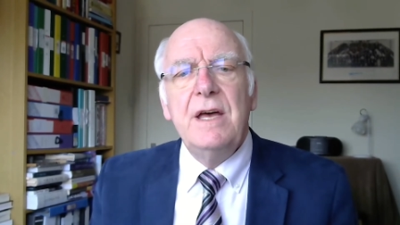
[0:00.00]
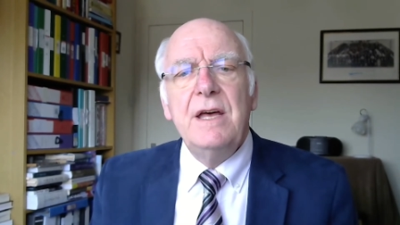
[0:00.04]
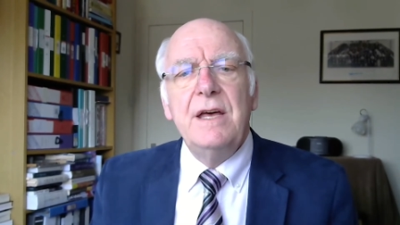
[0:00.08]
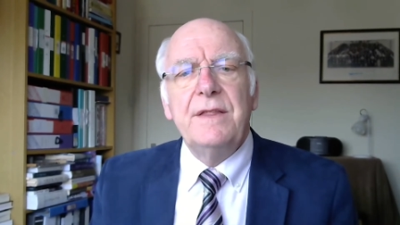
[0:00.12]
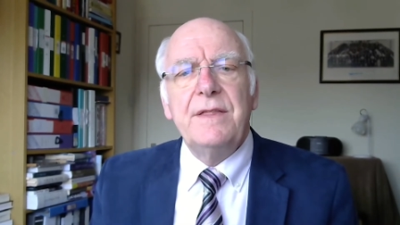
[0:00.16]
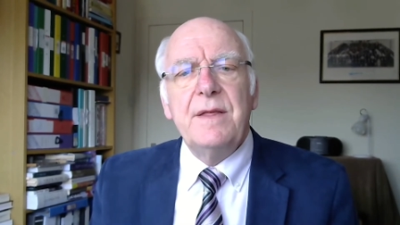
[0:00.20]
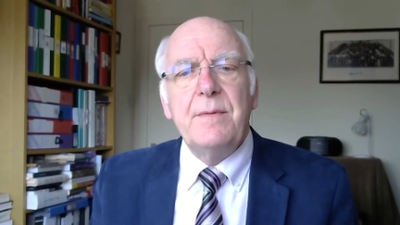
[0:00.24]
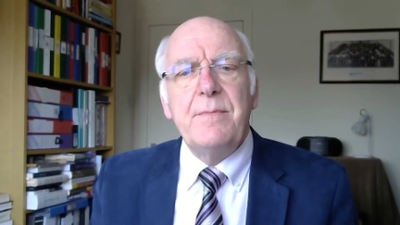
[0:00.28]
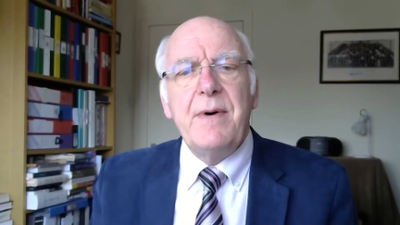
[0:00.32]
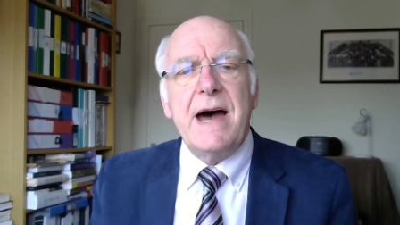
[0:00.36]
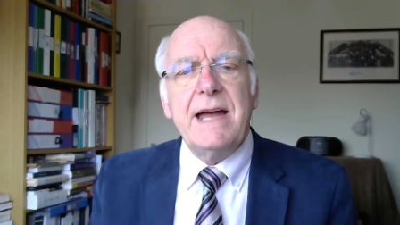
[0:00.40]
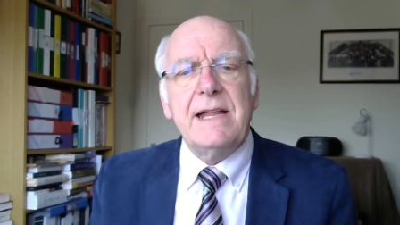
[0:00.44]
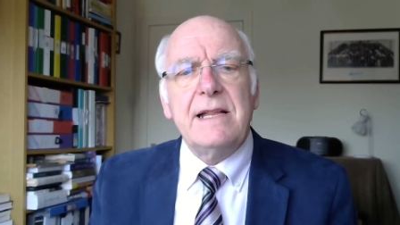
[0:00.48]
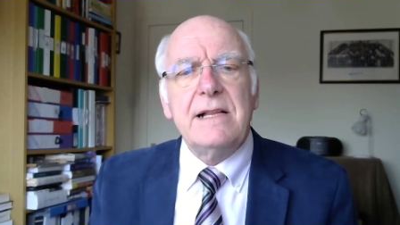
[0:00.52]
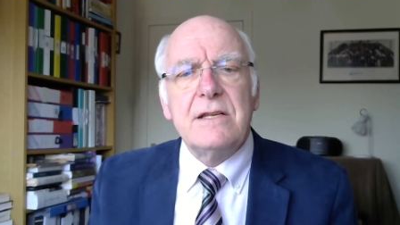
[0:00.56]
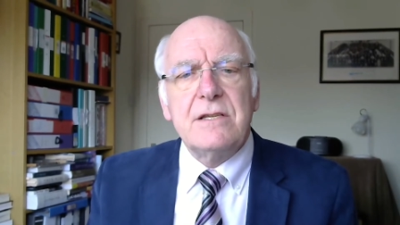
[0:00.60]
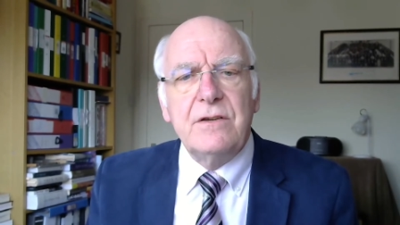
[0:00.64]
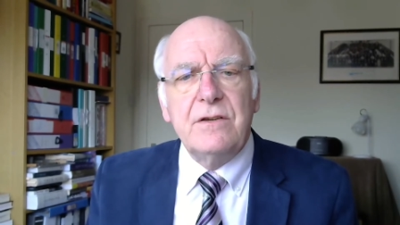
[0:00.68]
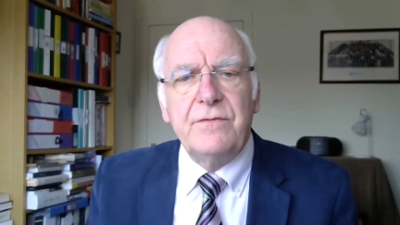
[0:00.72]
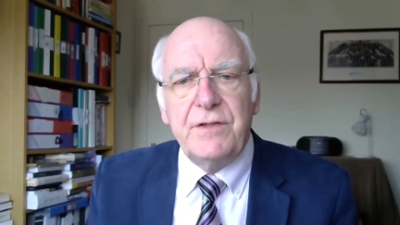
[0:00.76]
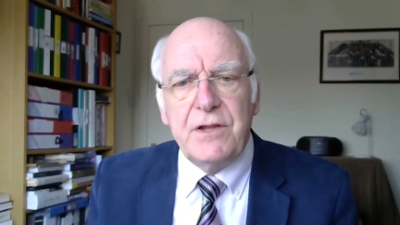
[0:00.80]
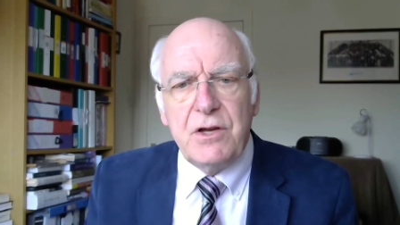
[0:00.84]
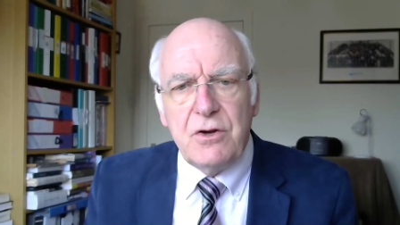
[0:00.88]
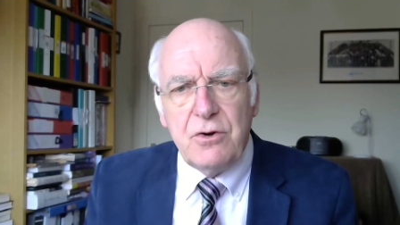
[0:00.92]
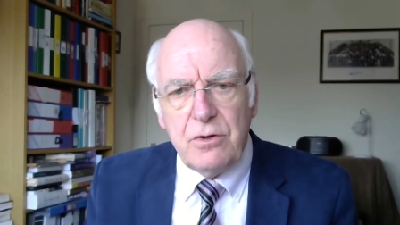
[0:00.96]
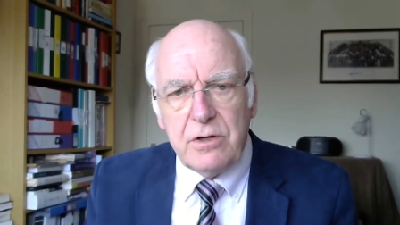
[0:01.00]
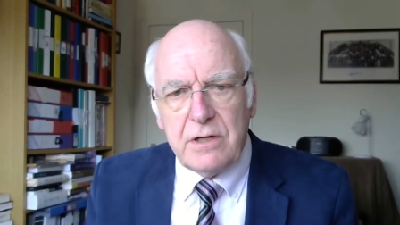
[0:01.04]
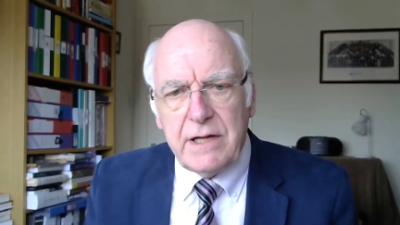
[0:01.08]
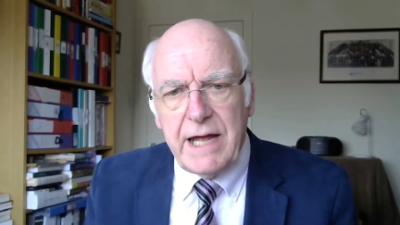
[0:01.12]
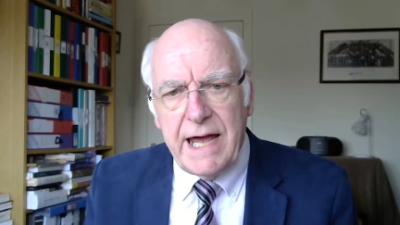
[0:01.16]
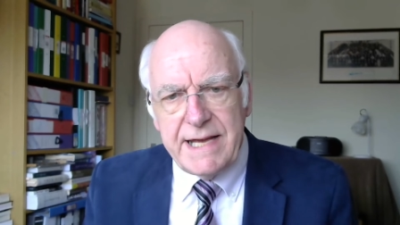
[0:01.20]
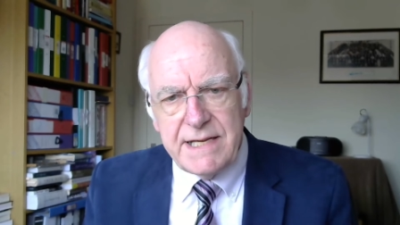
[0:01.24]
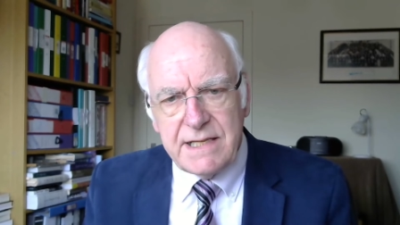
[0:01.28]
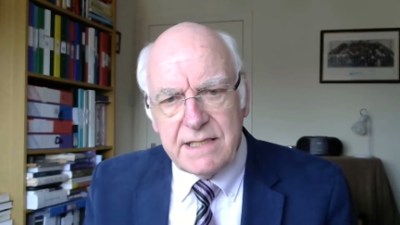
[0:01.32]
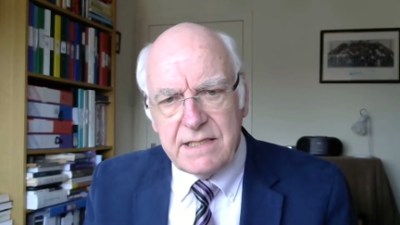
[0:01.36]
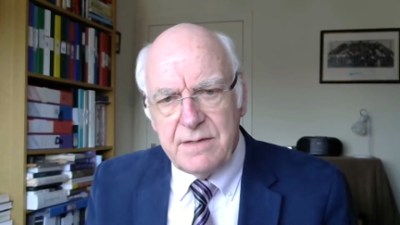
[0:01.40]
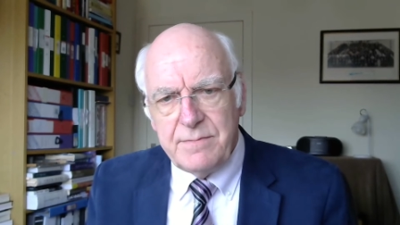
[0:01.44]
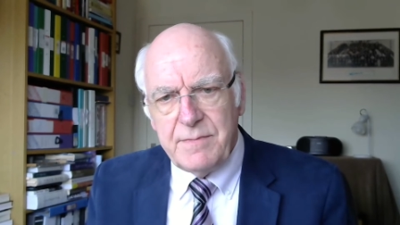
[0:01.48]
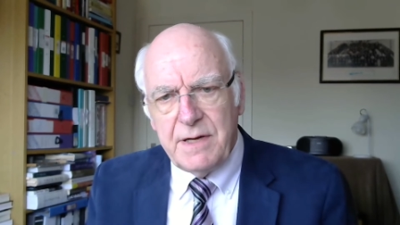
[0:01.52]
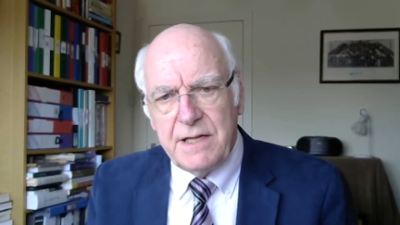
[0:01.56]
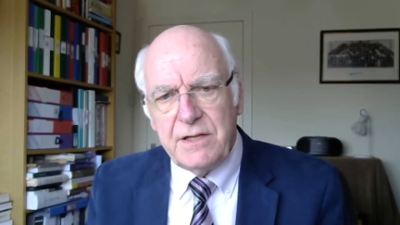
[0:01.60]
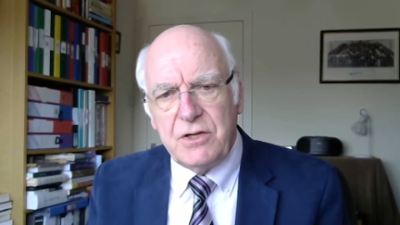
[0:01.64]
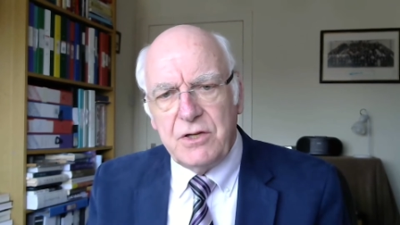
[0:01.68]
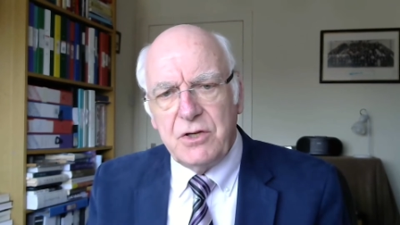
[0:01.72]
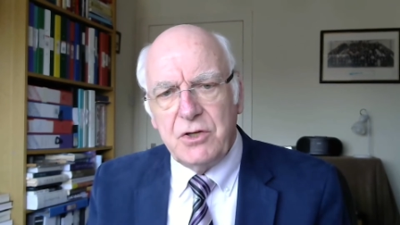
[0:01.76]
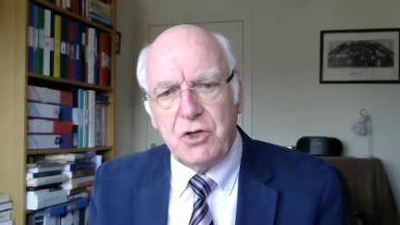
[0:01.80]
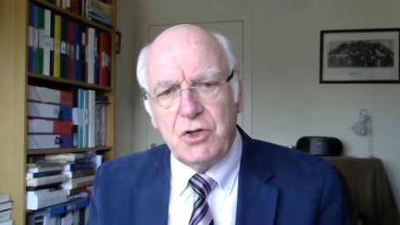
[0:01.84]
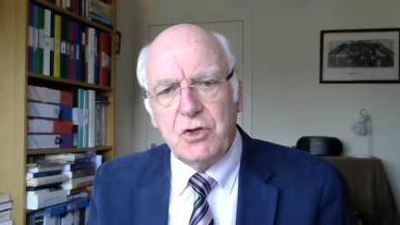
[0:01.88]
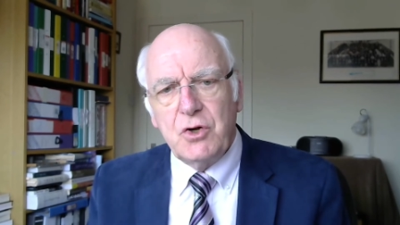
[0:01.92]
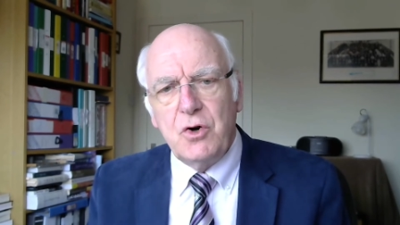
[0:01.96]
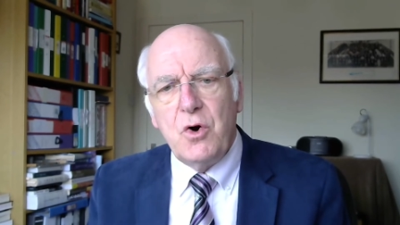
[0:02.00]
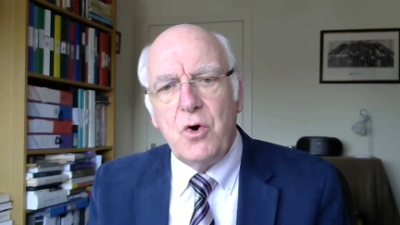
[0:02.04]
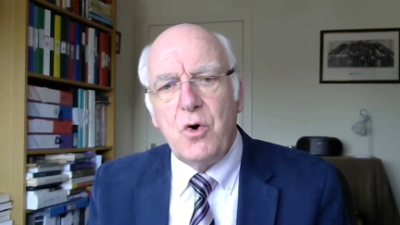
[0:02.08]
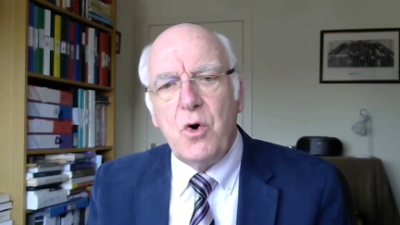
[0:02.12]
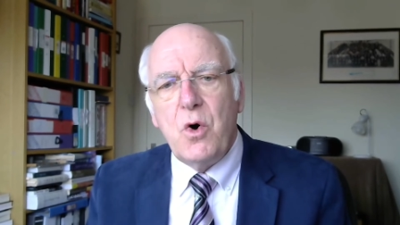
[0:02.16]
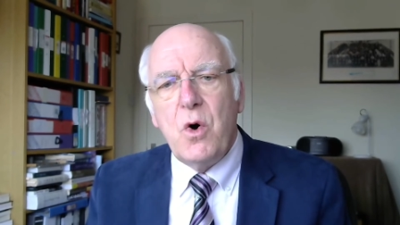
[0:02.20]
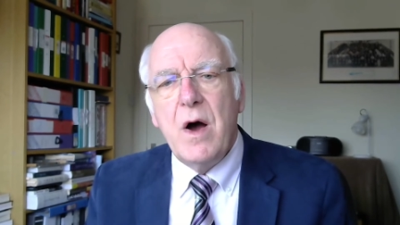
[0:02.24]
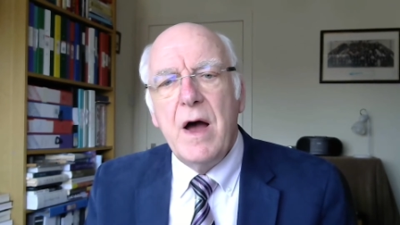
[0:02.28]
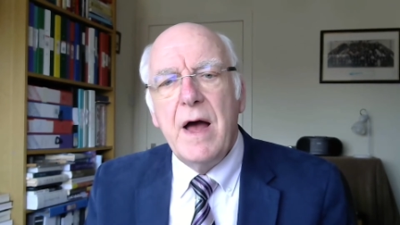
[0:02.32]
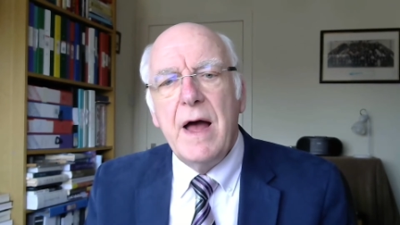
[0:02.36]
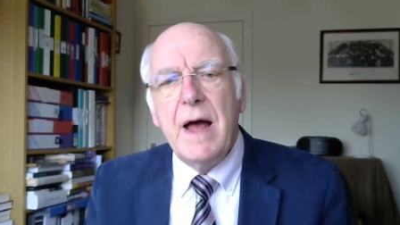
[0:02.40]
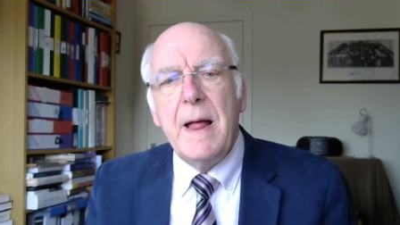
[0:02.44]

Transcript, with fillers: the battles of the Old Testament to show